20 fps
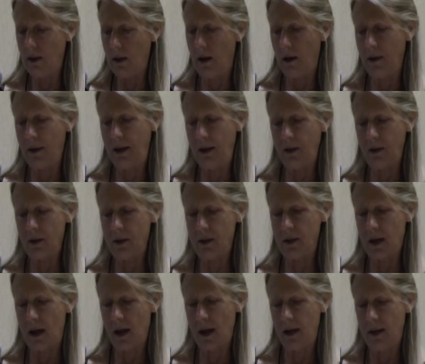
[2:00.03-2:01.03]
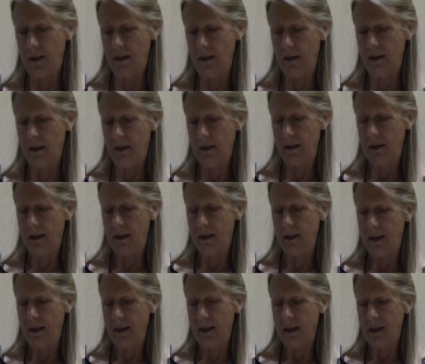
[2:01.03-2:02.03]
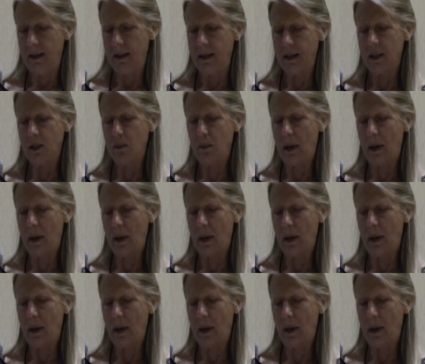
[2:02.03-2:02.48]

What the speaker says: on the other side. This